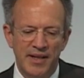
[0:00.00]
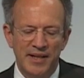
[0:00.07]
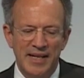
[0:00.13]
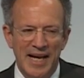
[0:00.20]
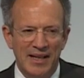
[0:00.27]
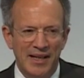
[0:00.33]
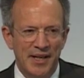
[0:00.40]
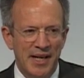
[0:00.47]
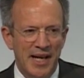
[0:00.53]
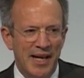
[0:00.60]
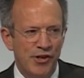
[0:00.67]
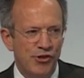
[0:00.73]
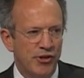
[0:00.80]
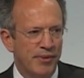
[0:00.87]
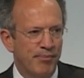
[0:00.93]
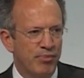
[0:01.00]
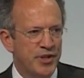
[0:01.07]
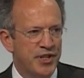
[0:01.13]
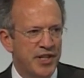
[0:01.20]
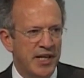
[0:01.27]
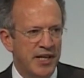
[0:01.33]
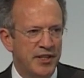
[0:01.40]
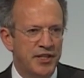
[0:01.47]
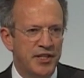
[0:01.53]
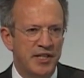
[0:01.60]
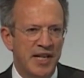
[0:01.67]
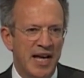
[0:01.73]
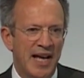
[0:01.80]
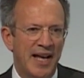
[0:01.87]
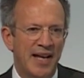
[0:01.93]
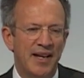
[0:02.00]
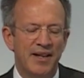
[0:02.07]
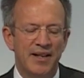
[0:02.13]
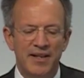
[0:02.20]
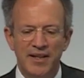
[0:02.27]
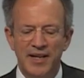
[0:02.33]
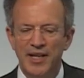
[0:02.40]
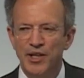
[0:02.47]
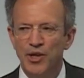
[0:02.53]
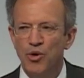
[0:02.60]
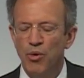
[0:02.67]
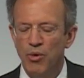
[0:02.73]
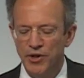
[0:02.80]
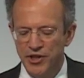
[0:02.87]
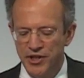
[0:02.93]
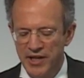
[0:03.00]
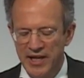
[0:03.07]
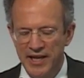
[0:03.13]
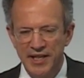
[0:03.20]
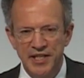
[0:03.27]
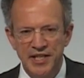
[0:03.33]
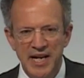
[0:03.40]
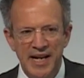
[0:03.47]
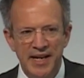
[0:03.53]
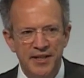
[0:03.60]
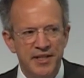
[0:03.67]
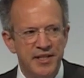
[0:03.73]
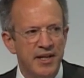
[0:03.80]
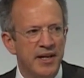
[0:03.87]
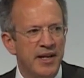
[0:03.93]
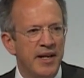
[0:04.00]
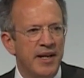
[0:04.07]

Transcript: and that litigation proceeds today in the courts of the United States.